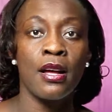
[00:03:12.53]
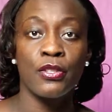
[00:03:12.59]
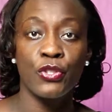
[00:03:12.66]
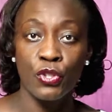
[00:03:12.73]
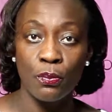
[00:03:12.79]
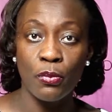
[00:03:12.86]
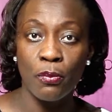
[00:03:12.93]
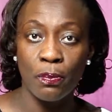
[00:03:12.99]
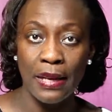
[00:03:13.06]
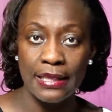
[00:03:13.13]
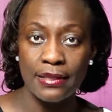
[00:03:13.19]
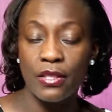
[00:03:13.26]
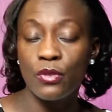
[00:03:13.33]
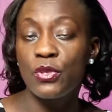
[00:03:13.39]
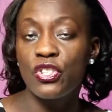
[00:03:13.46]

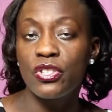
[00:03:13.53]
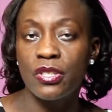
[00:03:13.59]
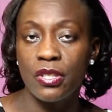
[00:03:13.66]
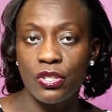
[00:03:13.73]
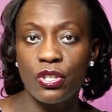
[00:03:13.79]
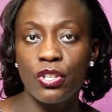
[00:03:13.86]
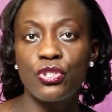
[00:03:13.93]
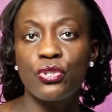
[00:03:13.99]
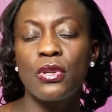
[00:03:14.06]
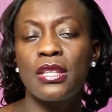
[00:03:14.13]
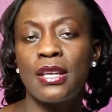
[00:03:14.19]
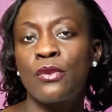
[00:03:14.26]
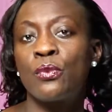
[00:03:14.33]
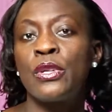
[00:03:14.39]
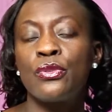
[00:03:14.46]
tuboplasty, which is the surgery
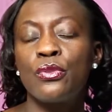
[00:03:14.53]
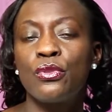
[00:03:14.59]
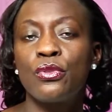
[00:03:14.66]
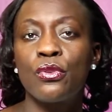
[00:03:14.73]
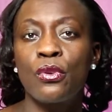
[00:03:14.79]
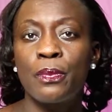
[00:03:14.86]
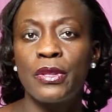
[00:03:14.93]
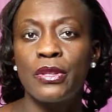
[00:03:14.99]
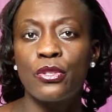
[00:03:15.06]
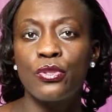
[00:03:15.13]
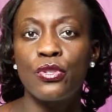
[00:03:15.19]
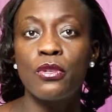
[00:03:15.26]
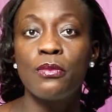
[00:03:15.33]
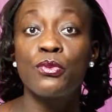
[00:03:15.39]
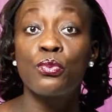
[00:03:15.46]
that we do to open the
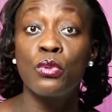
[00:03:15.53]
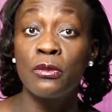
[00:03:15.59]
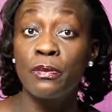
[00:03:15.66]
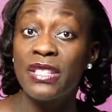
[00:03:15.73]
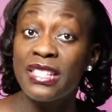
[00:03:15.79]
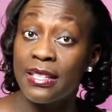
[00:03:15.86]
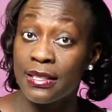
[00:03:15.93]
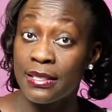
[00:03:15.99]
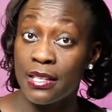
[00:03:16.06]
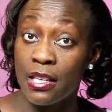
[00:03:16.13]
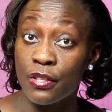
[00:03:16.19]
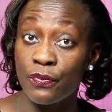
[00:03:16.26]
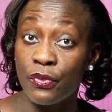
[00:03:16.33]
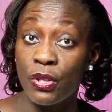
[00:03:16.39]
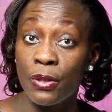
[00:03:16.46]
tubes, will be
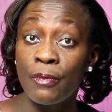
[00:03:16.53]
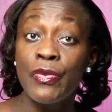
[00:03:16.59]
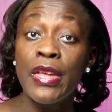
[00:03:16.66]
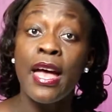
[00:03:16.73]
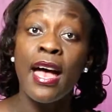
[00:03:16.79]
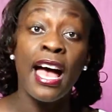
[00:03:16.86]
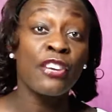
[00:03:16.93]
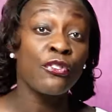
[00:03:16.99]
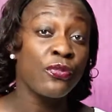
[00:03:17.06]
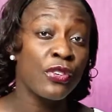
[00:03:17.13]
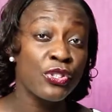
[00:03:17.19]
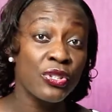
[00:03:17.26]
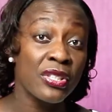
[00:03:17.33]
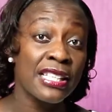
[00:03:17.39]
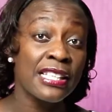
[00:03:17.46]
successful.
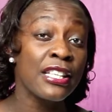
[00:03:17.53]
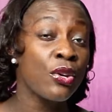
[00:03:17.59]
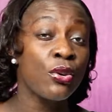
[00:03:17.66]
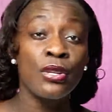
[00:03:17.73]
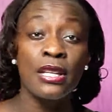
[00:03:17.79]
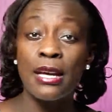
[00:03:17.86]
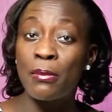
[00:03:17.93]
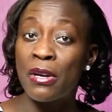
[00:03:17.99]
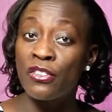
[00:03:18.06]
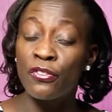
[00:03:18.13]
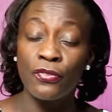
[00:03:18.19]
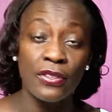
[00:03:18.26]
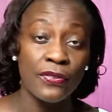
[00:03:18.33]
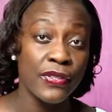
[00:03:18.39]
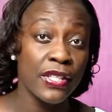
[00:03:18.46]
Unfortunately, only about
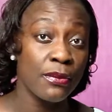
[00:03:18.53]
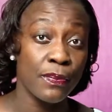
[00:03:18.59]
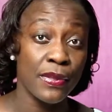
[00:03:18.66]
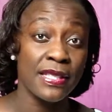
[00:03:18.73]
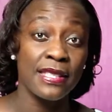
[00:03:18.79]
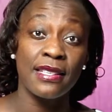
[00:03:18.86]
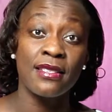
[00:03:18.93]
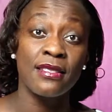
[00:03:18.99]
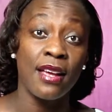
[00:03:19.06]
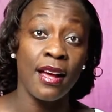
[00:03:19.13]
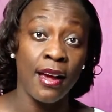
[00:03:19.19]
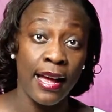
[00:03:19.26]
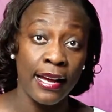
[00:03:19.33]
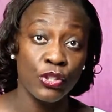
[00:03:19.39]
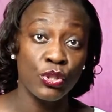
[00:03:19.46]
15%
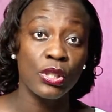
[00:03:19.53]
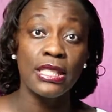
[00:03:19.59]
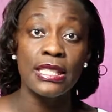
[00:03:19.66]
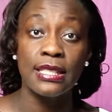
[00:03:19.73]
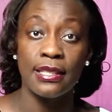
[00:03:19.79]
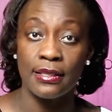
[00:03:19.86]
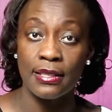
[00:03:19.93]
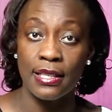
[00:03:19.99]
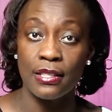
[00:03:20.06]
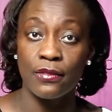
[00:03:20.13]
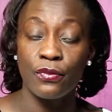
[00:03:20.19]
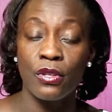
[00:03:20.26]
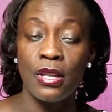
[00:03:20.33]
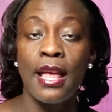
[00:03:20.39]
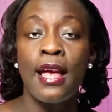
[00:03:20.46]
are actually
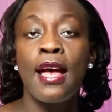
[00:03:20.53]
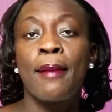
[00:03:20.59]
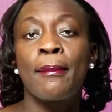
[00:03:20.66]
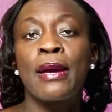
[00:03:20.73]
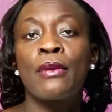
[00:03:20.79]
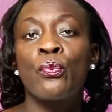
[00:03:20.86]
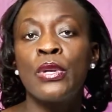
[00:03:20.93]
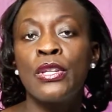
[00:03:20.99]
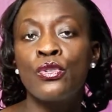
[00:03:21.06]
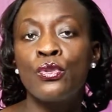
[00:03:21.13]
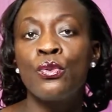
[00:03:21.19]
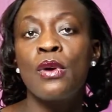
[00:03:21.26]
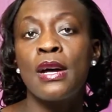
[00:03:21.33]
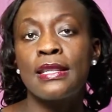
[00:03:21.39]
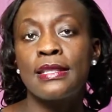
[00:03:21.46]
successful, but we
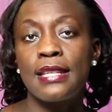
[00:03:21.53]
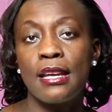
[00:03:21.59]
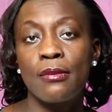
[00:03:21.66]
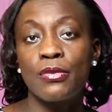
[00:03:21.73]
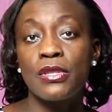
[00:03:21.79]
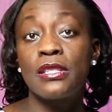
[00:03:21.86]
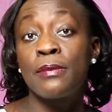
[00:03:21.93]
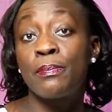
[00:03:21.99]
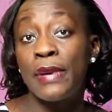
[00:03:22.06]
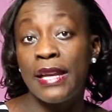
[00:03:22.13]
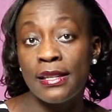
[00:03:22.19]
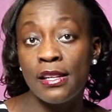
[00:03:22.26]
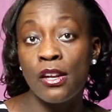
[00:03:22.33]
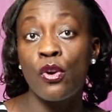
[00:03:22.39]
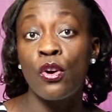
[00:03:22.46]
do attempt,
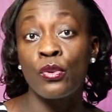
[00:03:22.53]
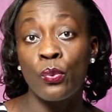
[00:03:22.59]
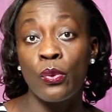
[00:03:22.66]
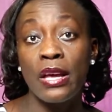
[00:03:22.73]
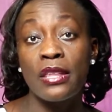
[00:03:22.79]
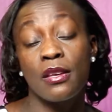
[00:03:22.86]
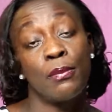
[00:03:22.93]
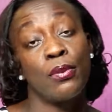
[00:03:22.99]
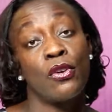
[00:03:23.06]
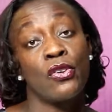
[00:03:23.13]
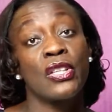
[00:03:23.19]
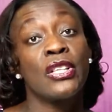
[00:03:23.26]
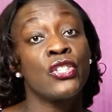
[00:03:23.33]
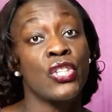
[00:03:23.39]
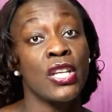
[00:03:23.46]
depending on where the
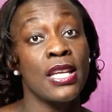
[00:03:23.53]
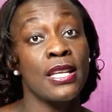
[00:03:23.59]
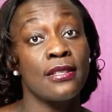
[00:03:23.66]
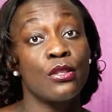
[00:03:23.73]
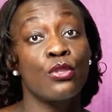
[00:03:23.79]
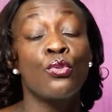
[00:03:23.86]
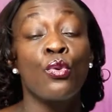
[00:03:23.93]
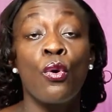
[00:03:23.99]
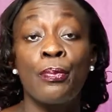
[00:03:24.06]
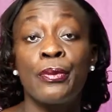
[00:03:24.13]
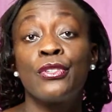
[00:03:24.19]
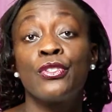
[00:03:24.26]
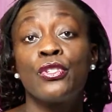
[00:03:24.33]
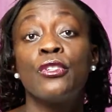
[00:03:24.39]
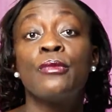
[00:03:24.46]
blockage is, to
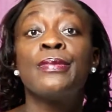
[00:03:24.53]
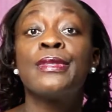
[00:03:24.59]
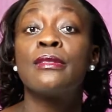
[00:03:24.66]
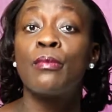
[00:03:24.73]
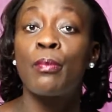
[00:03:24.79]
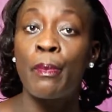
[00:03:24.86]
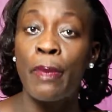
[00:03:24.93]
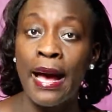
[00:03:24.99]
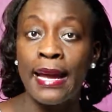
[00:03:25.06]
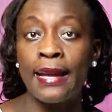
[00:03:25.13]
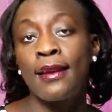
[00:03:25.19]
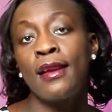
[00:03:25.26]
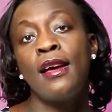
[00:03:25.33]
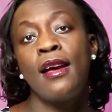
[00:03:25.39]
open tubes by